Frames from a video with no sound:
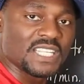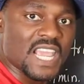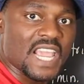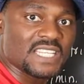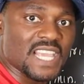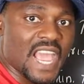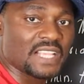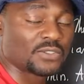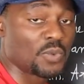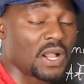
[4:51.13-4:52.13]
dA
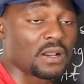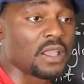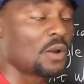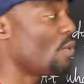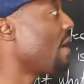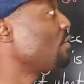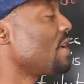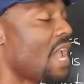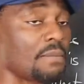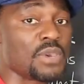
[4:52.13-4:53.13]
dx? Well, we have
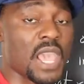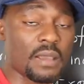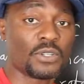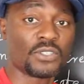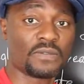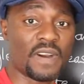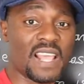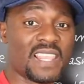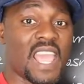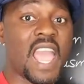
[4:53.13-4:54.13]
to be able to
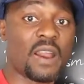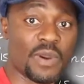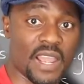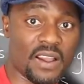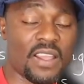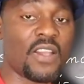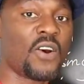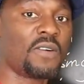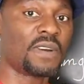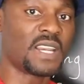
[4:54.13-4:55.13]
find the area
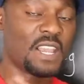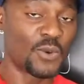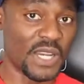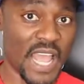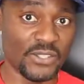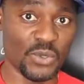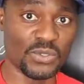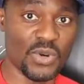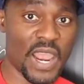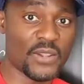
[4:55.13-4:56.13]
of an
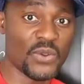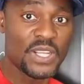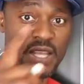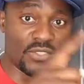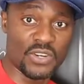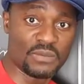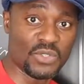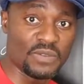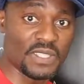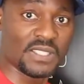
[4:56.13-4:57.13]
equilateral triangle in
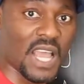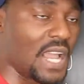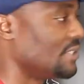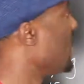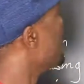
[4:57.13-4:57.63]
terms of the sides.